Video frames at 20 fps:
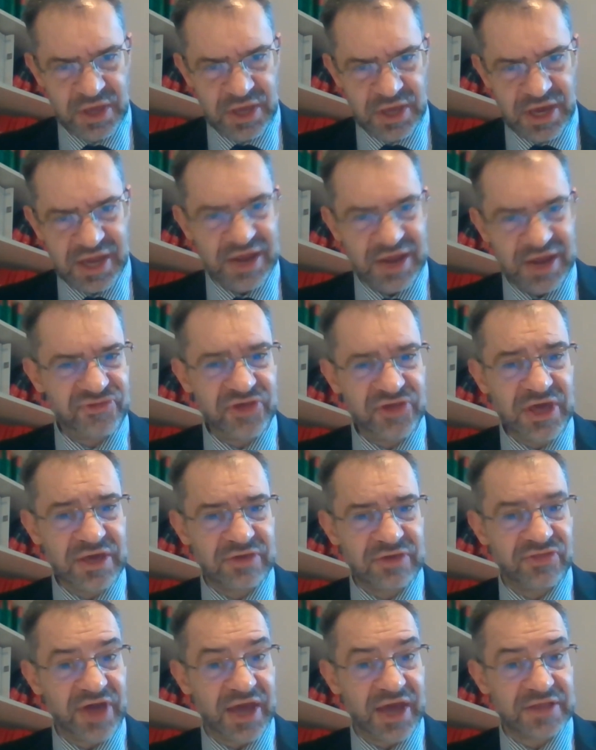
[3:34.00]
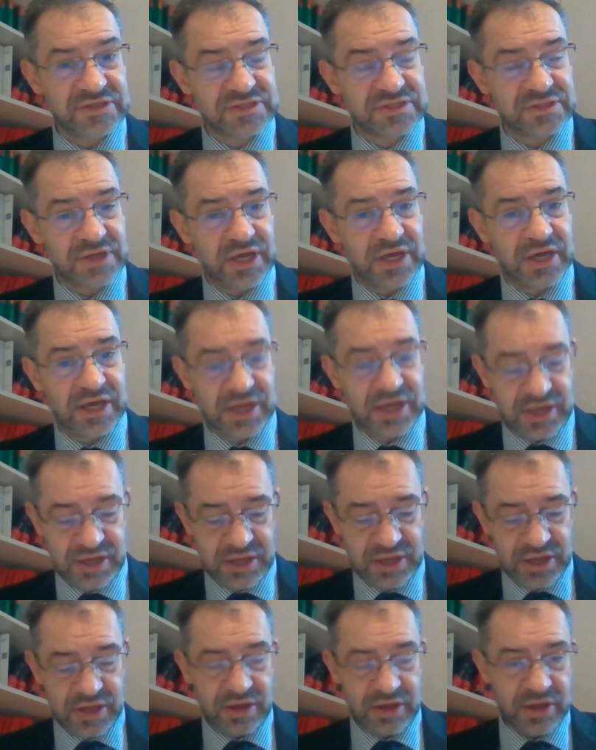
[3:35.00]
And I think that,
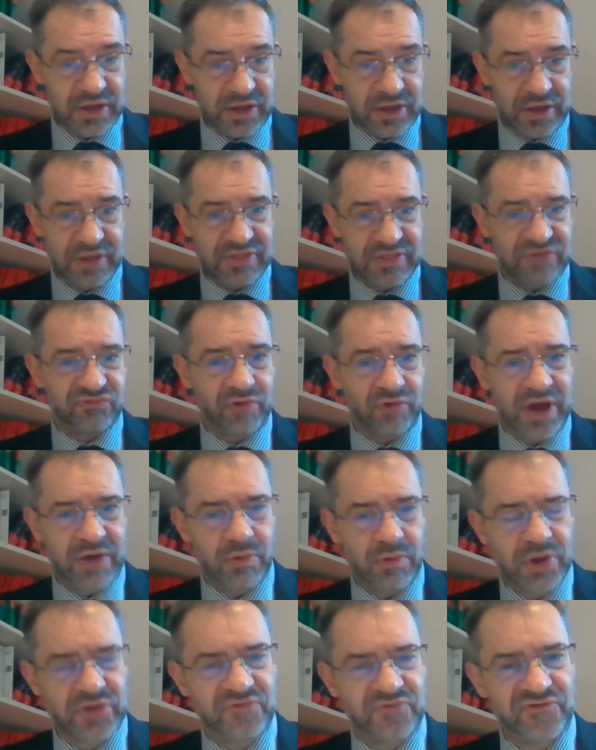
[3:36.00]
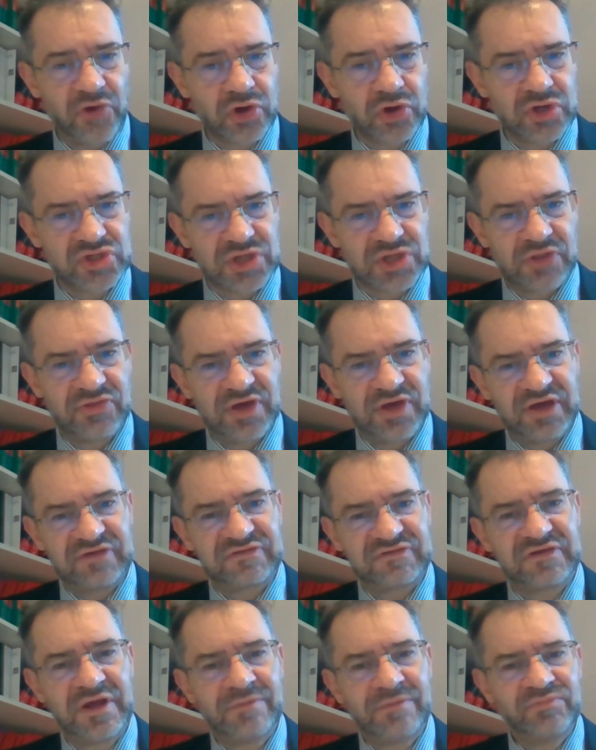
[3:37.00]
and that's why I want to focus on
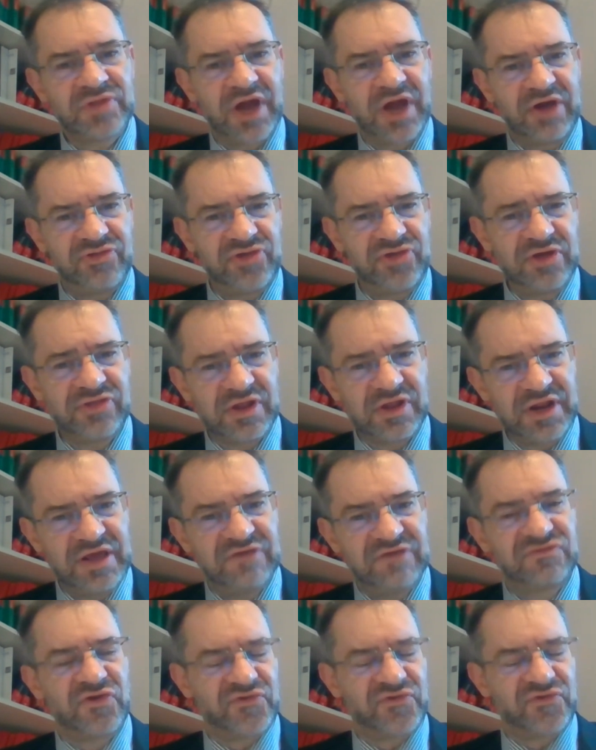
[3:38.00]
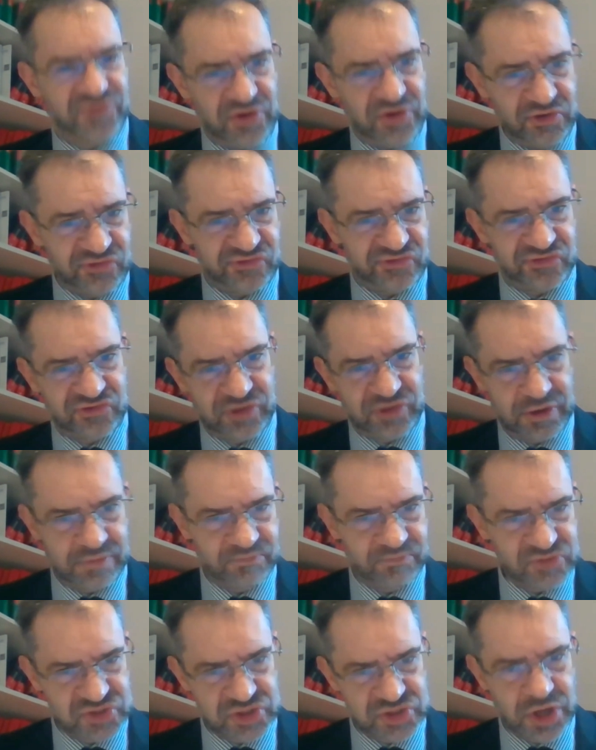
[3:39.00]
this, I think that he's the first
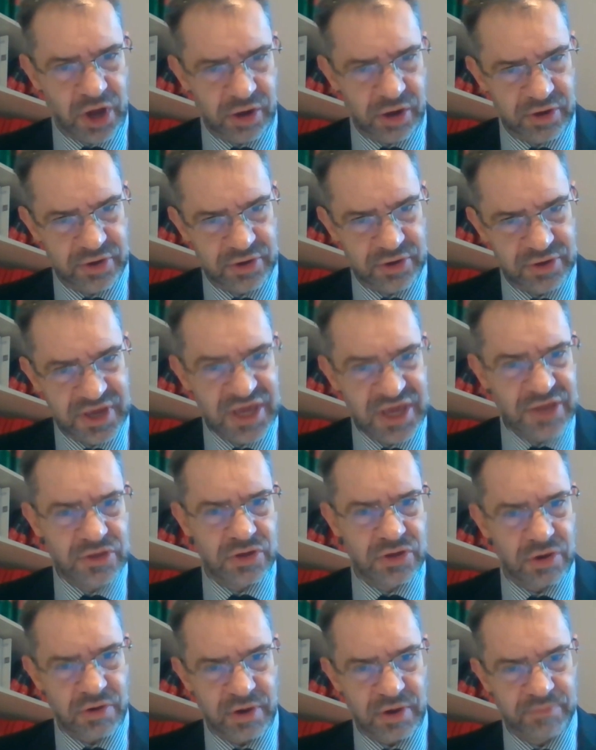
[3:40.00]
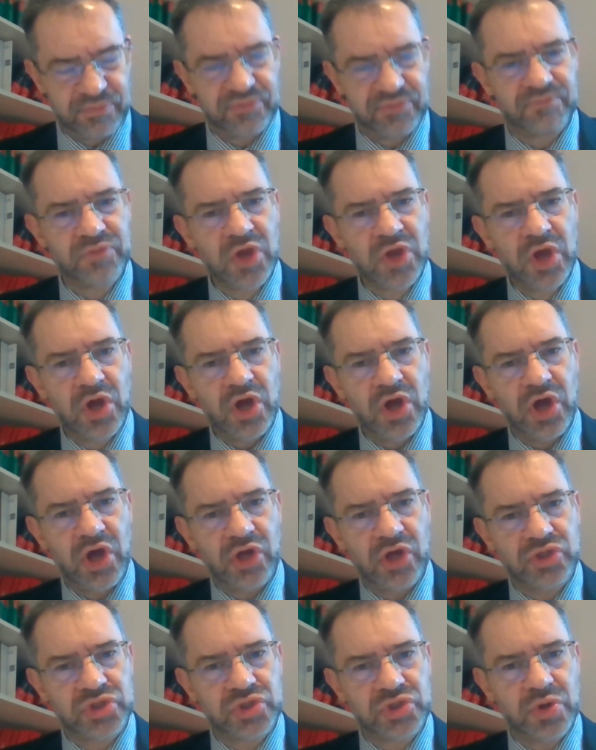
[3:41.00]
scholar in Europe
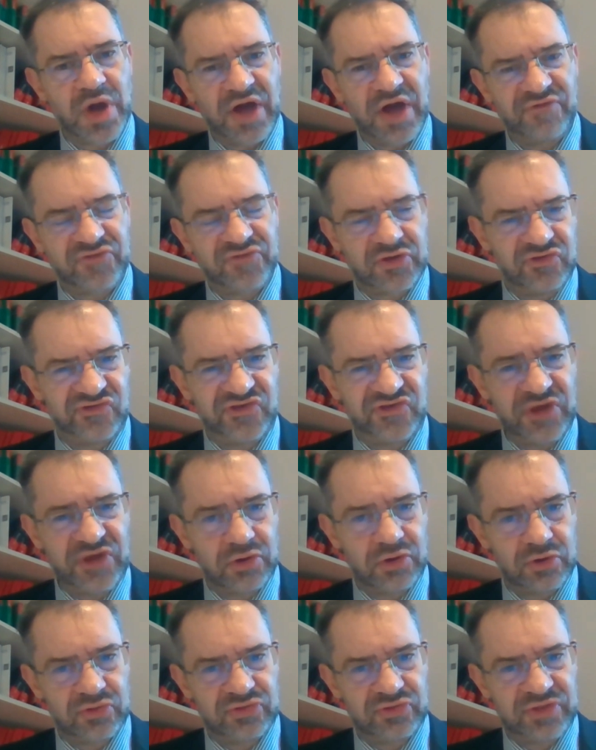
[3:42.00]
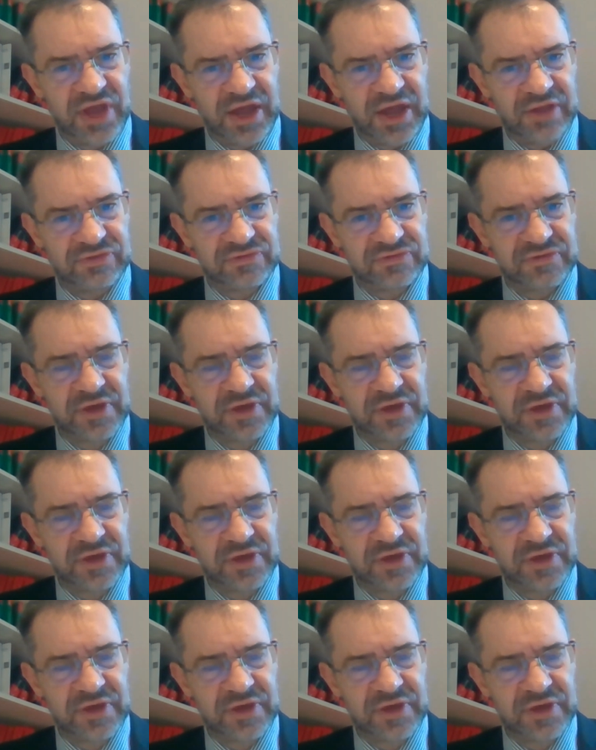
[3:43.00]
to have considered that